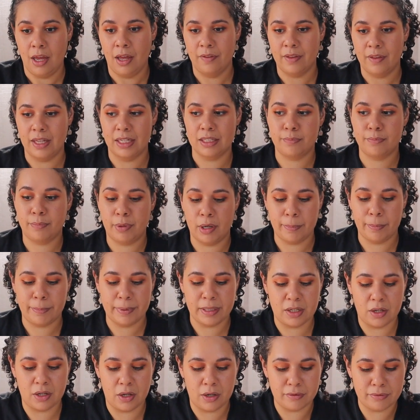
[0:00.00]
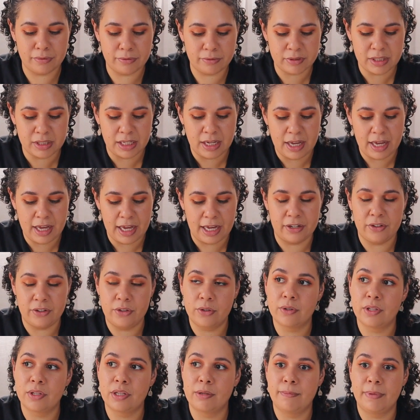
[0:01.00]
that's popping off and
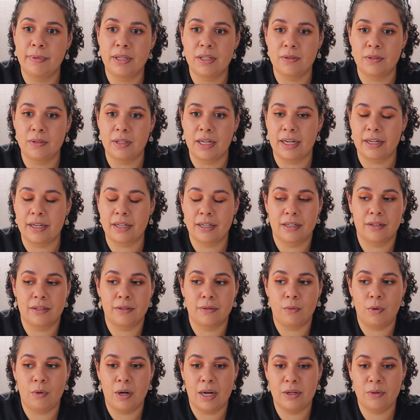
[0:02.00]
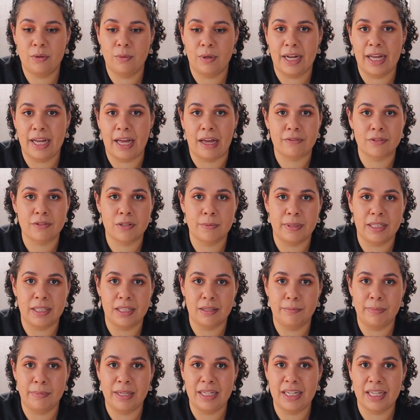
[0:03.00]
you're in the middle like, oh, why do I have to be
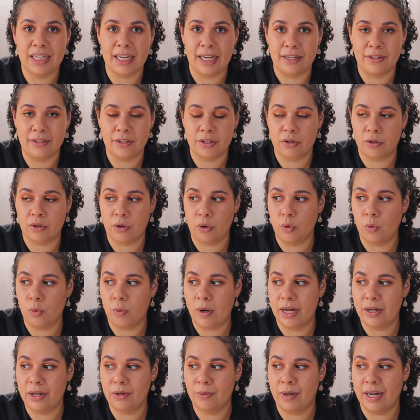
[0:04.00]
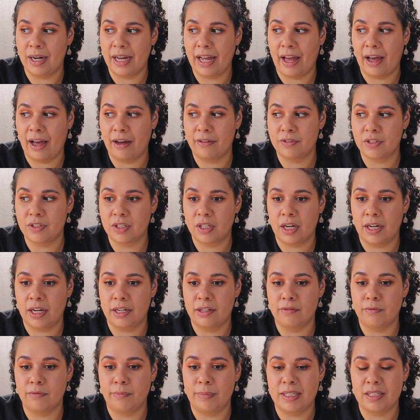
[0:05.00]
the mediator, or why do I have to
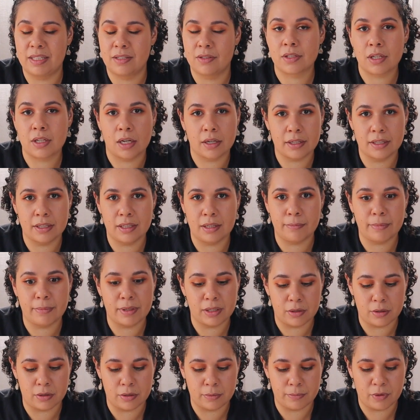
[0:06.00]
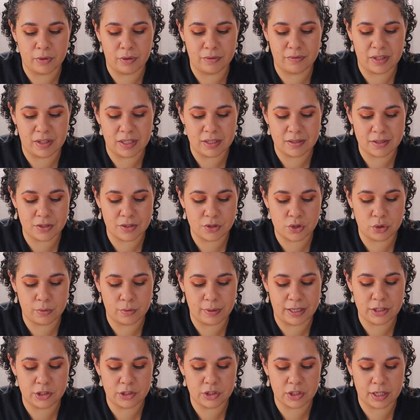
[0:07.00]
kind of be stuck in the middle of this
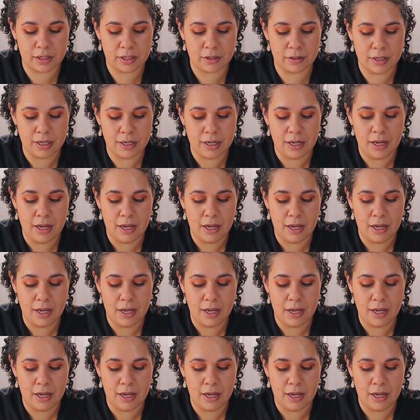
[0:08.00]
situation?